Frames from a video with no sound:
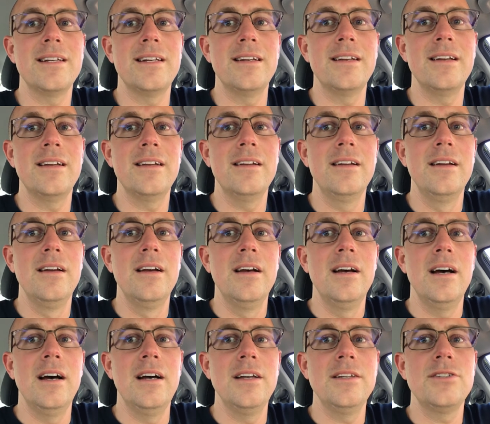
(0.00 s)
And
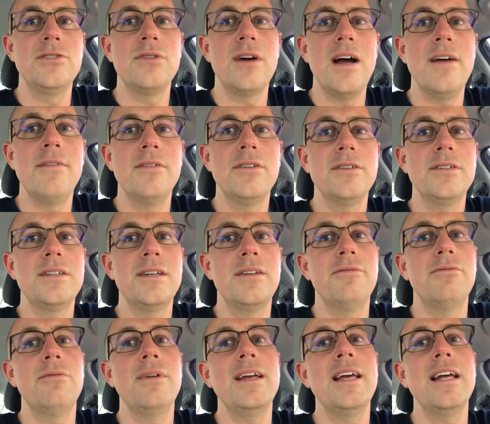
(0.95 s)
us drivers,
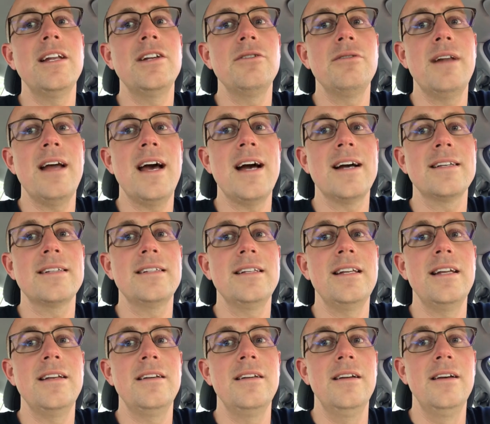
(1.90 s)
if we get into an
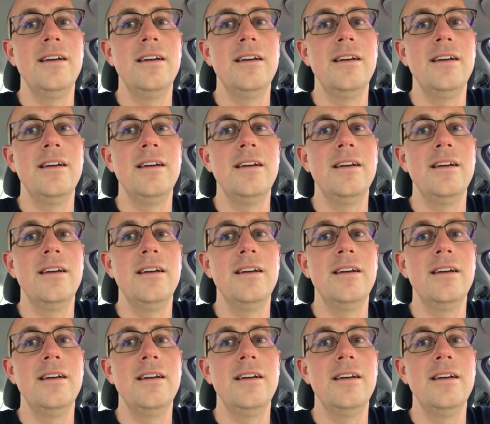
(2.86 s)
accident,